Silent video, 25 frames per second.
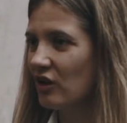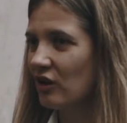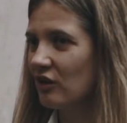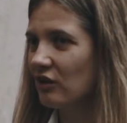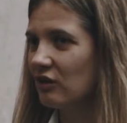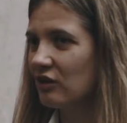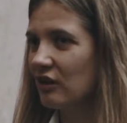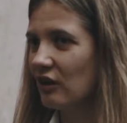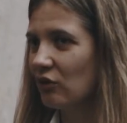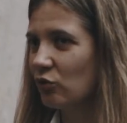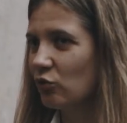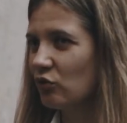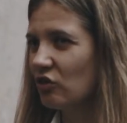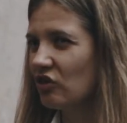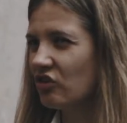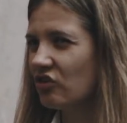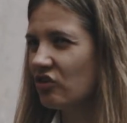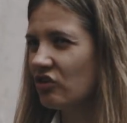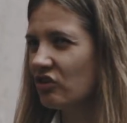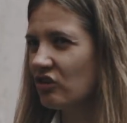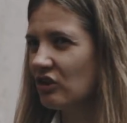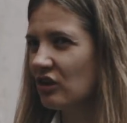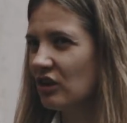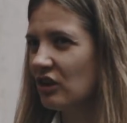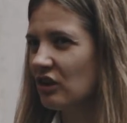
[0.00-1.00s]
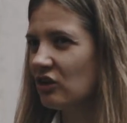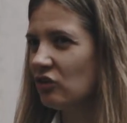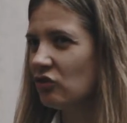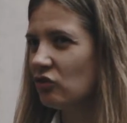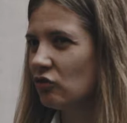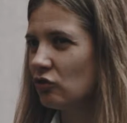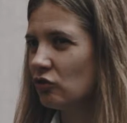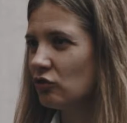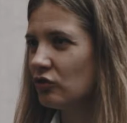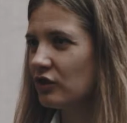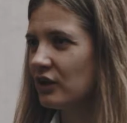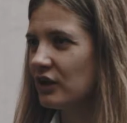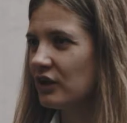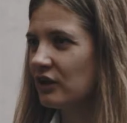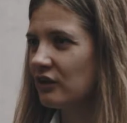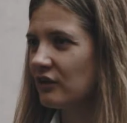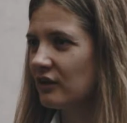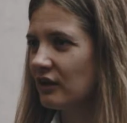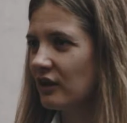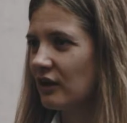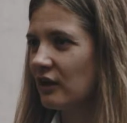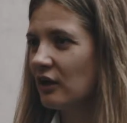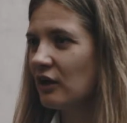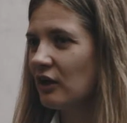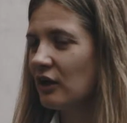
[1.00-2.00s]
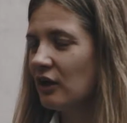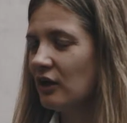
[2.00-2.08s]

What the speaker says: And that we see during the